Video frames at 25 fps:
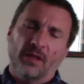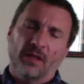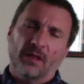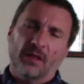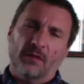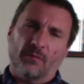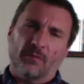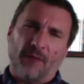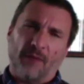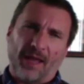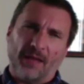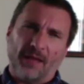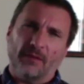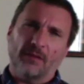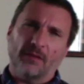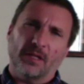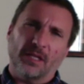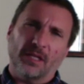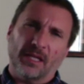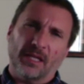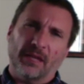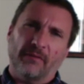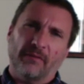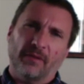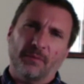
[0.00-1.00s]
rather than
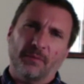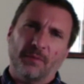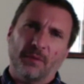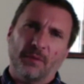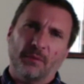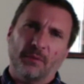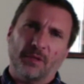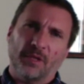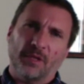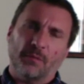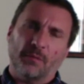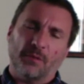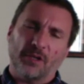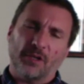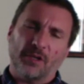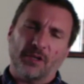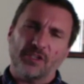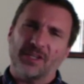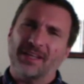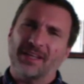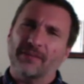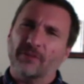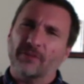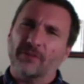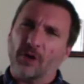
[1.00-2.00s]
giving people the impression
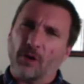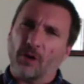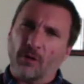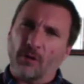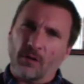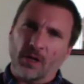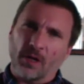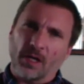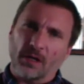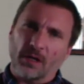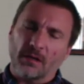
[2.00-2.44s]
they have to earn it,